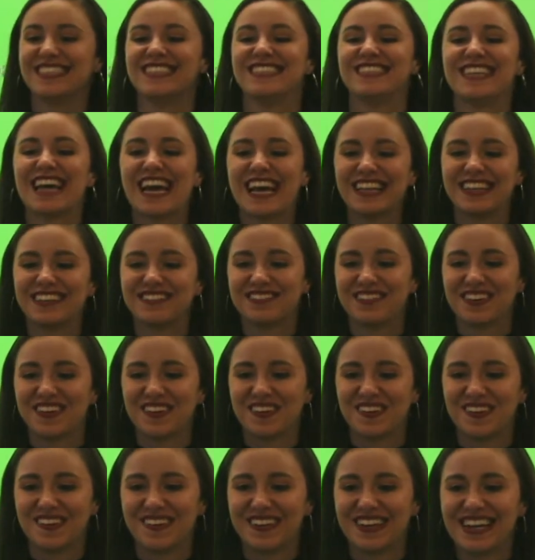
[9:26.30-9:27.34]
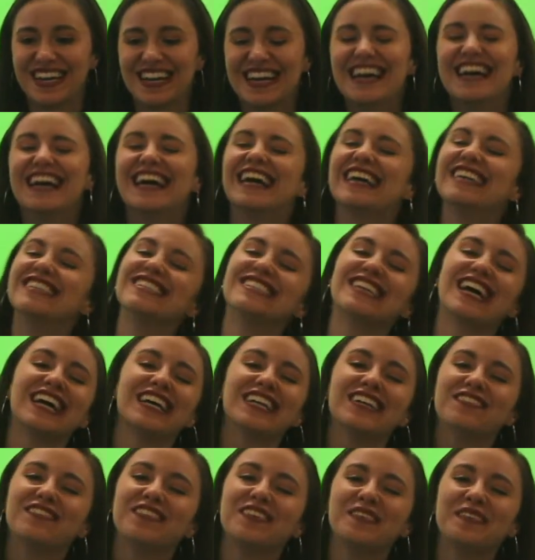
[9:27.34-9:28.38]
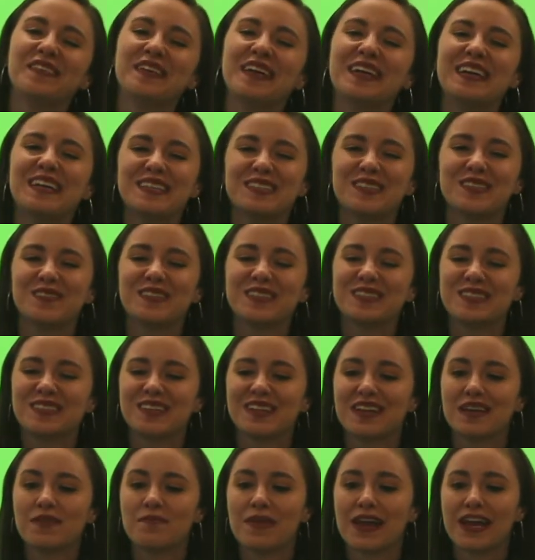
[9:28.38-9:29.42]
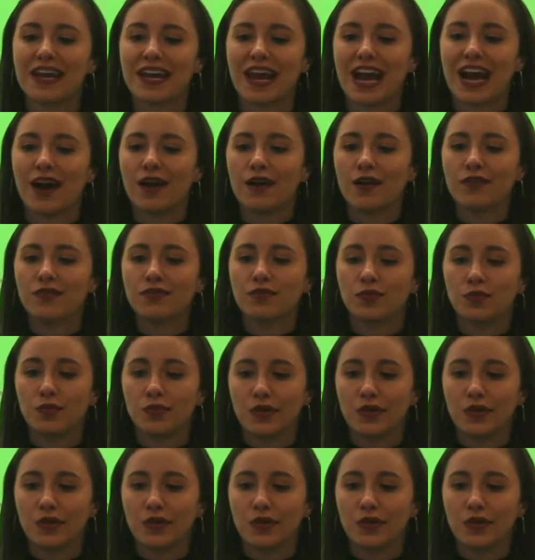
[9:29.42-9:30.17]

xylophone. A xylophone is originally made out of